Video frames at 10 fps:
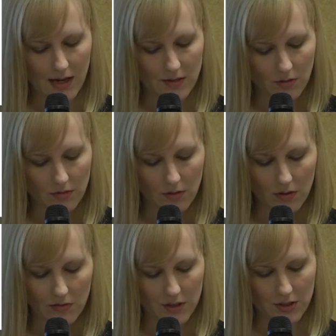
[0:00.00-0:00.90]
I don't know
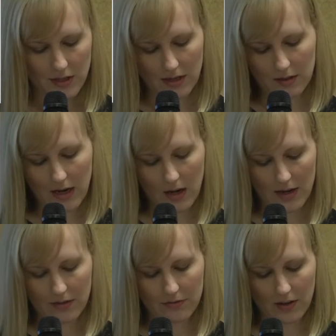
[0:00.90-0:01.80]
if I should tell her how
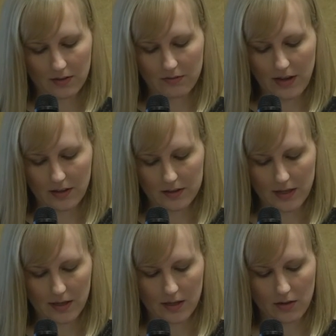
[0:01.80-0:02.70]
I felt
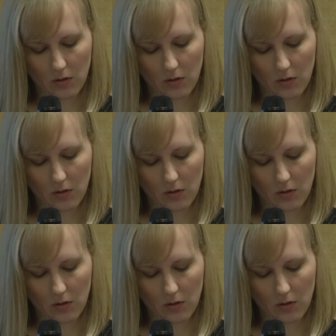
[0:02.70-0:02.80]
invalidated